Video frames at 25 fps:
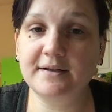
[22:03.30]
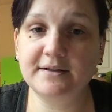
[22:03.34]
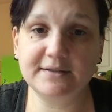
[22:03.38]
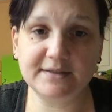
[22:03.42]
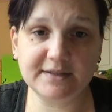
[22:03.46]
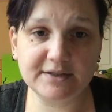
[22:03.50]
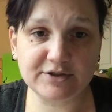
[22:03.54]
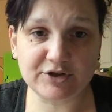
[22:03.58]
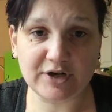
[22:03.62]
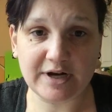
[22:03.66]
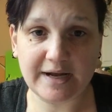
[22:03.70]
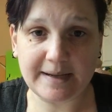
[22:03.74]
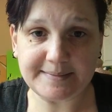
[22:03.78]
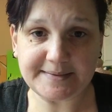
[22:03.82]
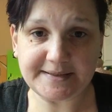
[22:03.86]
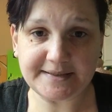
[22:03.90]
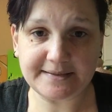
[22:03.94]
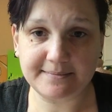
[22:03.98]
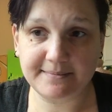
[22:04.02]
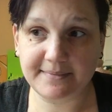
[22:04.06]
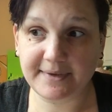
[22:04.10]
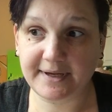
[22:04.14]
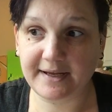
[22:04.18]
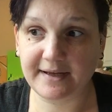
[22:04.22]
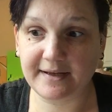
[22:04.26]
straps
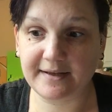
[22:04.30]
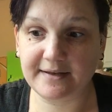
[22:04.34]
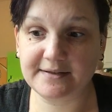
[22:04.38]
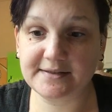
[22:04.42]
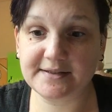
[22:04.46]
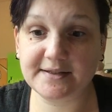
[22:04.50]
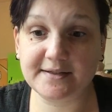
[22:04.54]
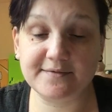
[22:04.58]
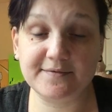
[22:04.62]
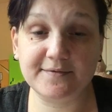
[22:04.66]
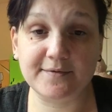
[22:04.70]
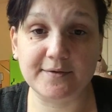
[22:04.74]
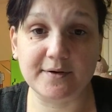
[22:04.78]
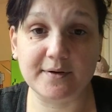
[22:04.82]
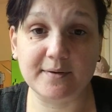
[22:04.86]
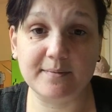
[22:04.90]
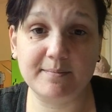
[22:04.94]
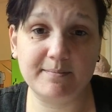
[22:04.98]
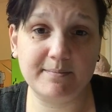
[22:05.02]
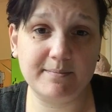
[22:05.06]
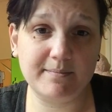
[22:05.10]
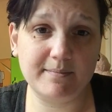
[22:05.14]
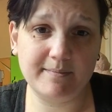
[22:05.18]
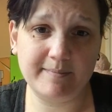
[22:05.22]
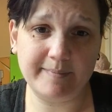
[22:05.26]
and bands
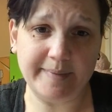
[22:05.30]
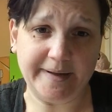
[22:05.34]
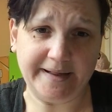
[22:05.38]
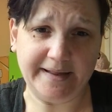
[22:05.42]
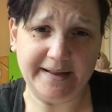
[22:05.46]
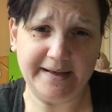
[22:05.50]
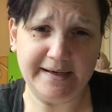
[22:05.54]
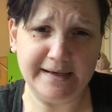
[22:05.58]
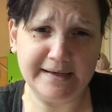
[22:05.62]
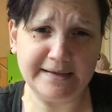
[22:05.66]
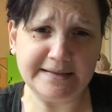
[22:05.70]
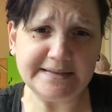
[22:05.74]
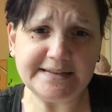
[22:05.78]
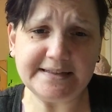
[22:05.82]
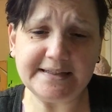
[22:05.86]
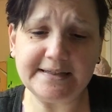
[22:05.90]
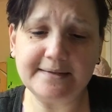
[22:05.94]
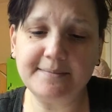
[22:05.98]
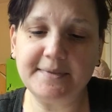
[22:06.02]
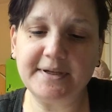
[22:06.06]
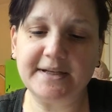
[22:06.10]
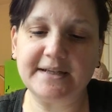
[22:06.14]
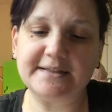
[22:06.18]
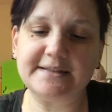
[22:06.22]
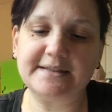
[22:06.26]
for belly
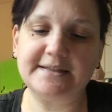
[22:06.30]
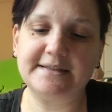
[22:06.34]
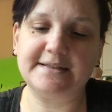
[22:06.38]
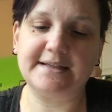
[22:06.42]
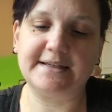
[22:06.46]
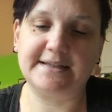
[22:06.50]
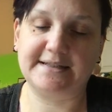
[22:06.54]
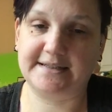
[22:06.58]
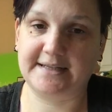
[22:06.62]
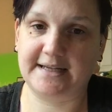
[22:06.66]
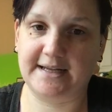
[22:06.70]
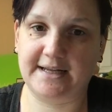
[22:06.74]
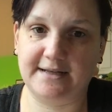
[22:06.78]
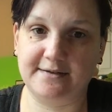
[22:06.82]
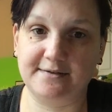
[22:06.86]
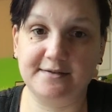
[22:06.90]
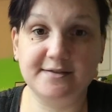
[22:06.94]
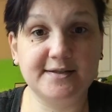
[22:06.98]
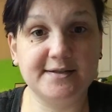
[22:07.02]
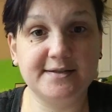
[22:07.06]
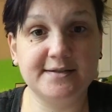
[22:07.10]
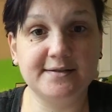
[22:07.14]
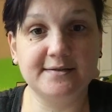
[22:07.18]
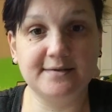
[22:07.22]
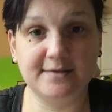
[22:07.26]
dancing because it
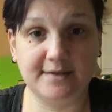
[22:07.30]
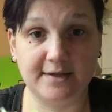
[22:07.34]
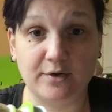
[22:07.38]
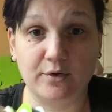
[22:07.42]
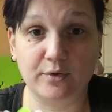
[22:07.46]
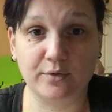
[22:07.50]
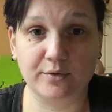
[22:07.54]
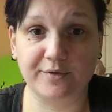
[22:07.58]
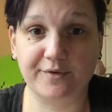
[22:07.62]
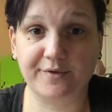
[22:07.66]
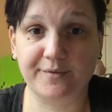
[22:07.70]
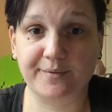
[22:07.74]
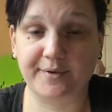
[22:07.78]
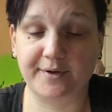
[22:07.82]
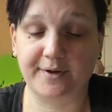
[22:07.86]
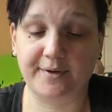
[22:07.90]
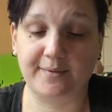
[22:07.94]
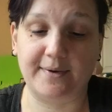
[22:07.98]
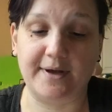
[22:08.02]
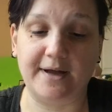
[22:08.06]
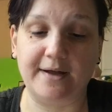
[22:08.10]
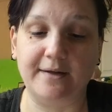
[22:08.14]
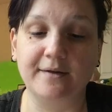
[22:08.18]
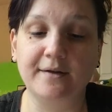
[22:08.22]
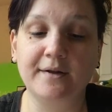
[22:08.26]
holds really
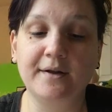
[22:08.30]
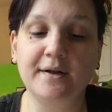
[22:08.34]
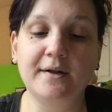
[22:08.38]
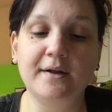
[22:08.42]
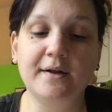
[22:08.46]
well.